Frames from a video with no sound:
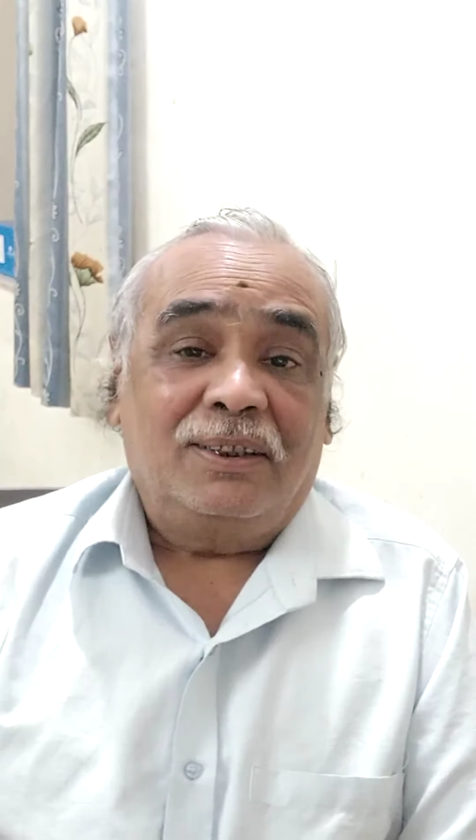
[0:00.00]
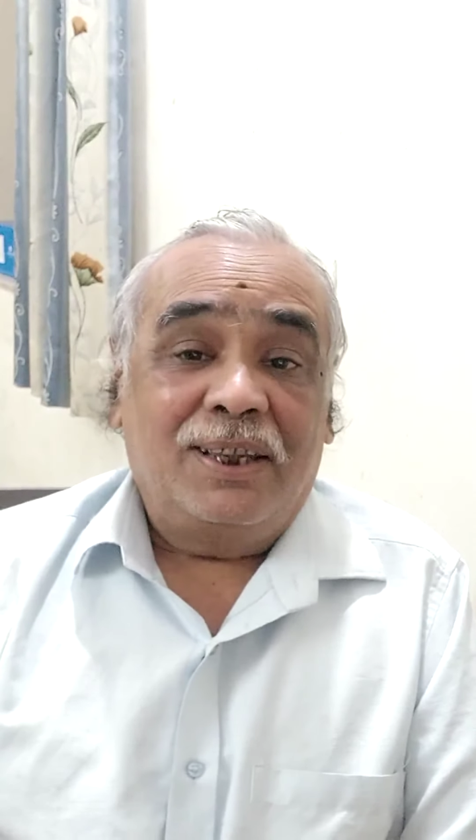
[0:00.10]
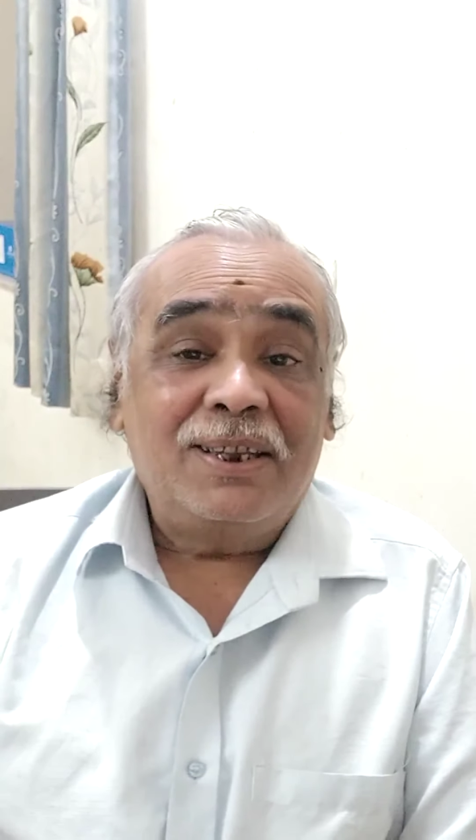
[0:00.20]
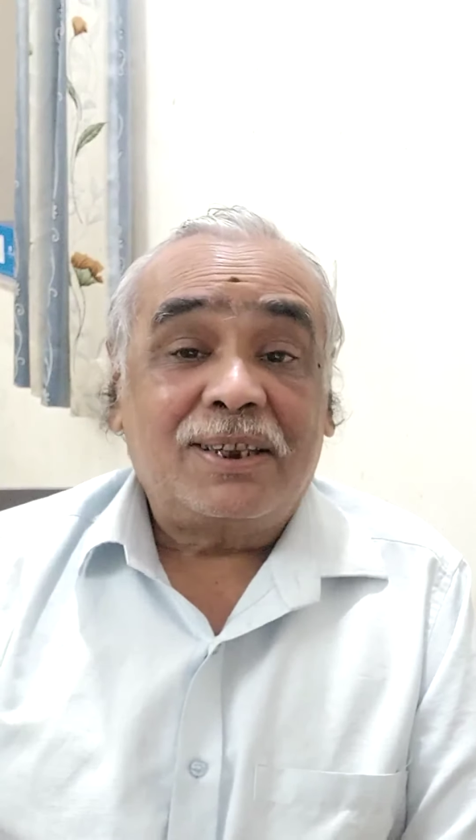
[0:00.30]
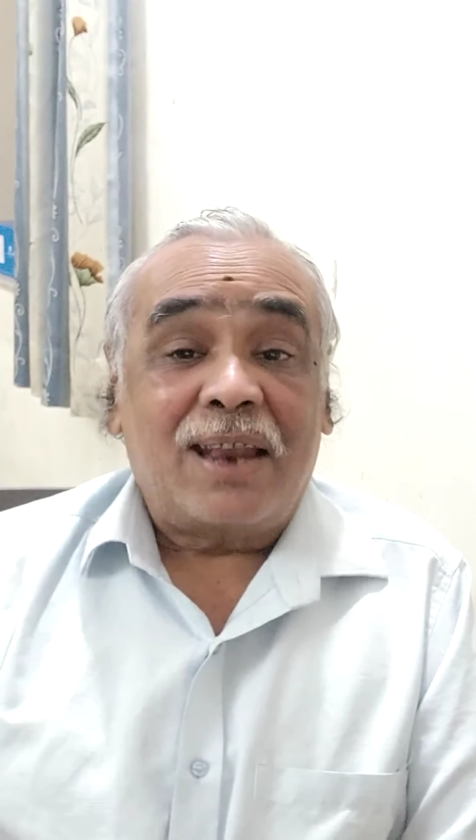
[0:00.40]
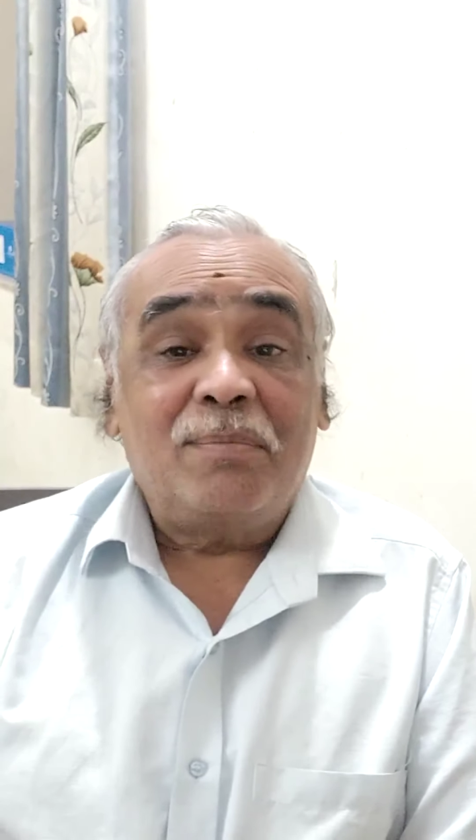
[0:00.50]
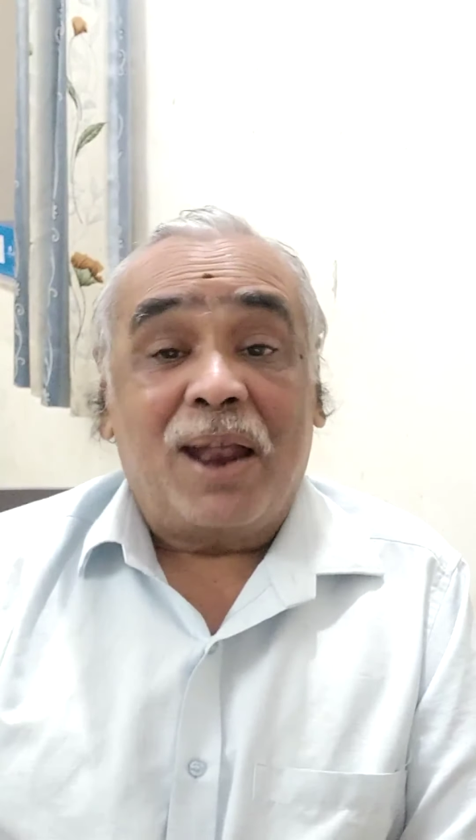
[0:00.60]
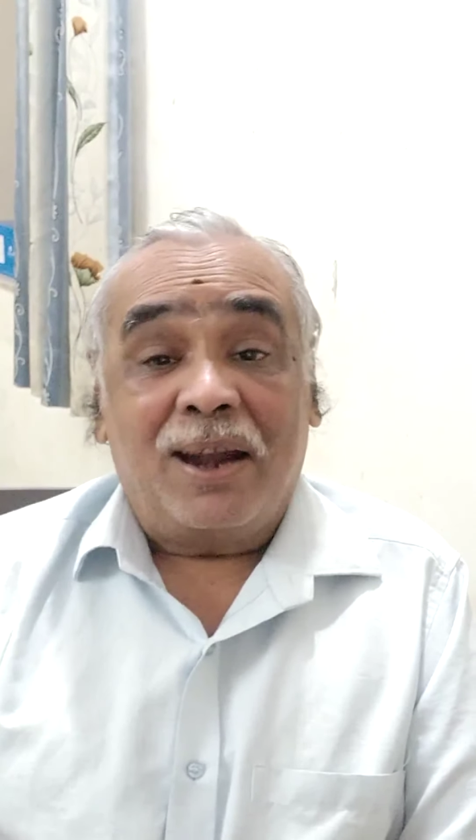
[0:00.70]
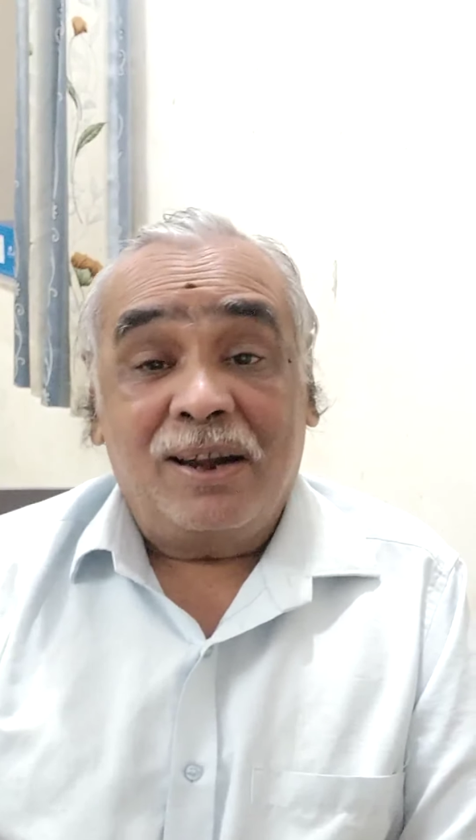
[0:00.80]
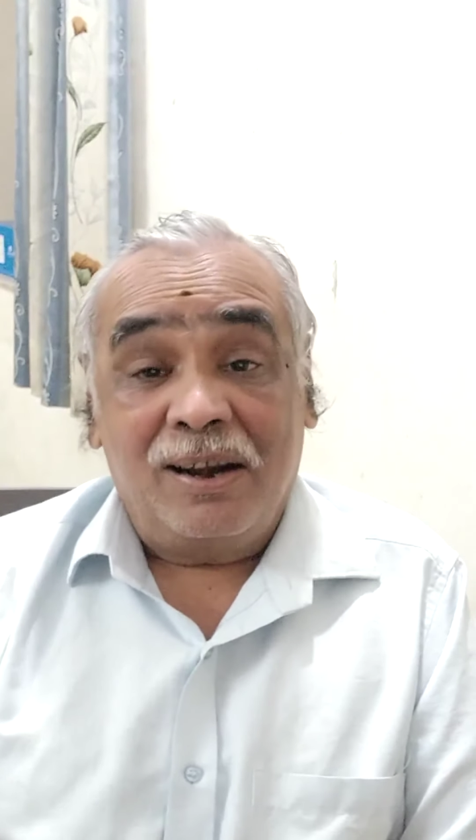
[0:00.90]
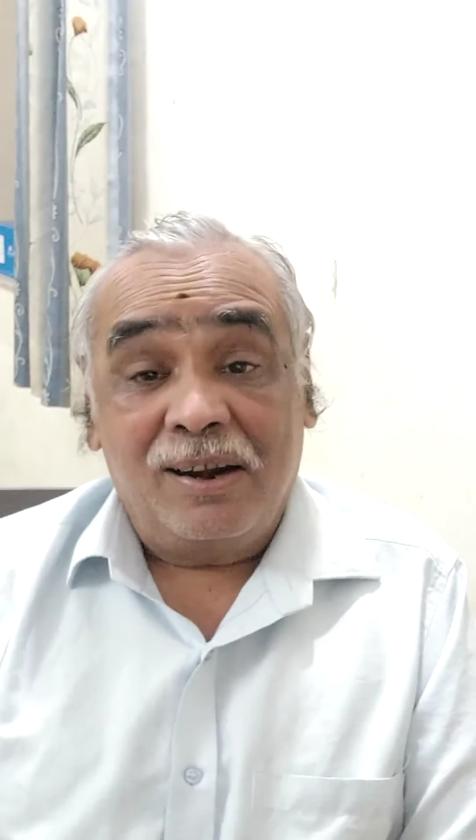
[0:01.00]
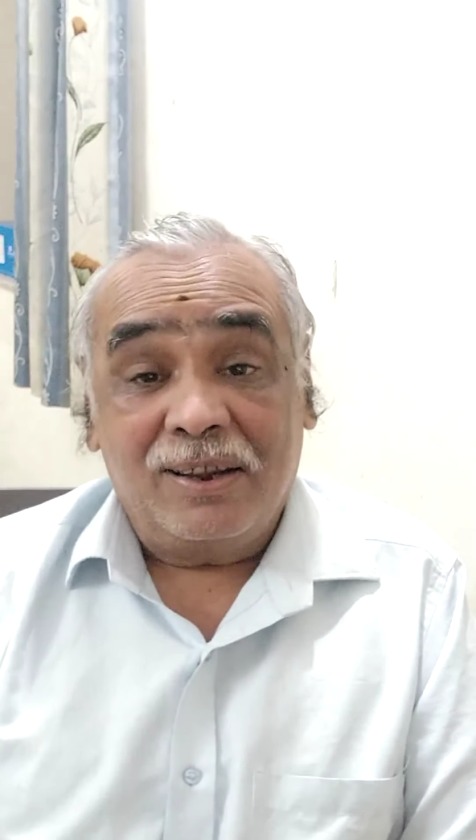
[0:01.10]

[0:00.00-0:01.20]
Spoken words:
this can be handled